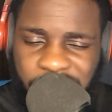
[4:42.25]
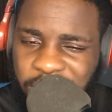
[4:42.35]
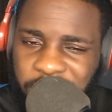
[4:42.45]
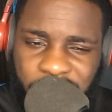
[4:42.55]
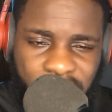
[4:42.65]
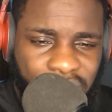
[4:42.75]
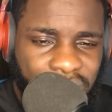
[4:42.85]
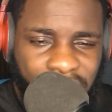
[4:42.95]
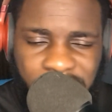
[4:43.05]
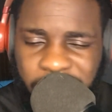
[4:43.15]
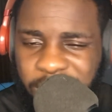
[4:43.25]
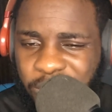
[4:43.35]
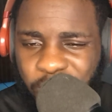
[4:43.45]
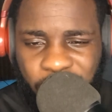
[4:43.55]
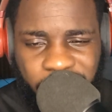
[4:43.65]
share your story
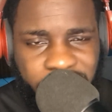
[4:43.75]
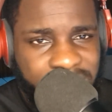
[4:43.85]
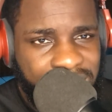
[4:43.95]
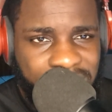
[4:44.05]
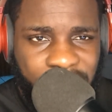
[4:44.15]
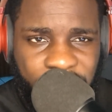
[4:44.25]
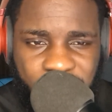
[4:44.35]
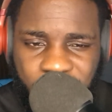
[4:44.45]
online, do grant interviews